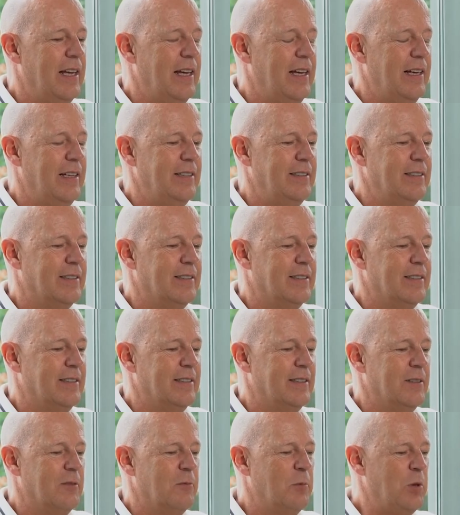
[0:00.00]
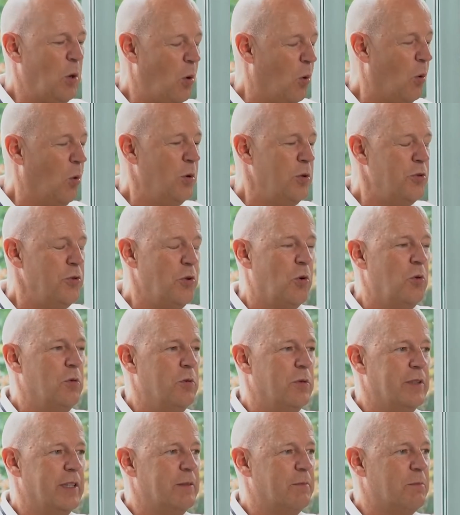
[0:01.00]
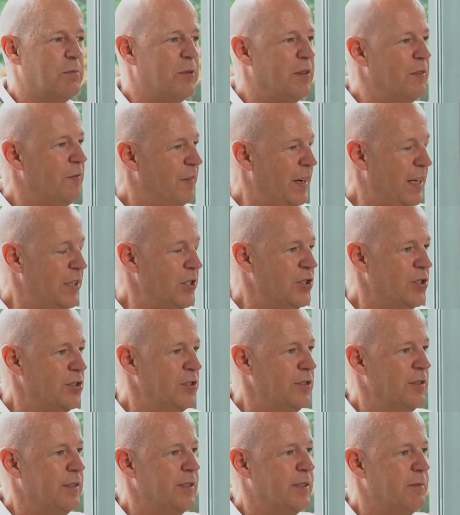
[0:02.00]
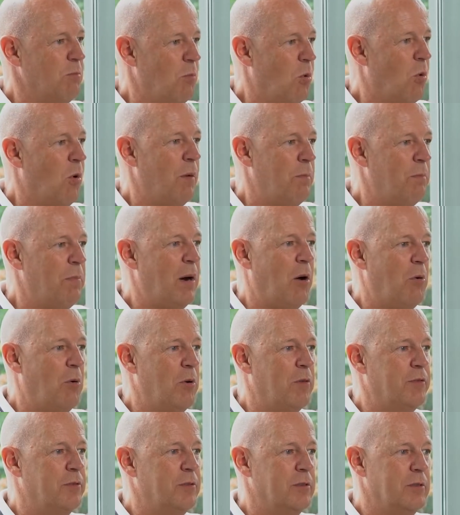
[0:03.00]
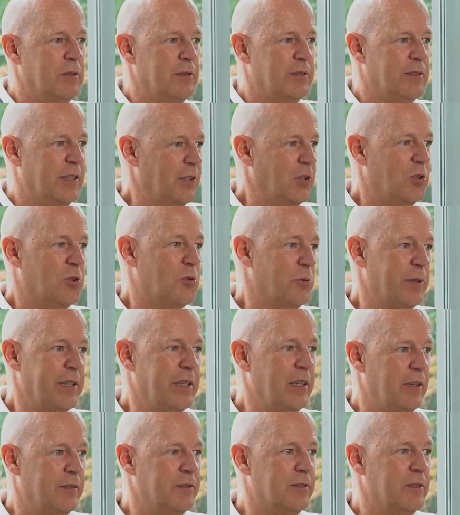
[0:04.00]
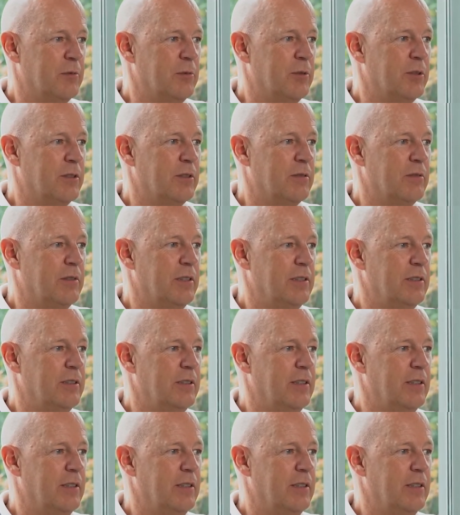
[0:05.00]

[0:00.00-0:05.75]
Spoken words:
And we all know that prevention is more powerful than curing afterwards, right?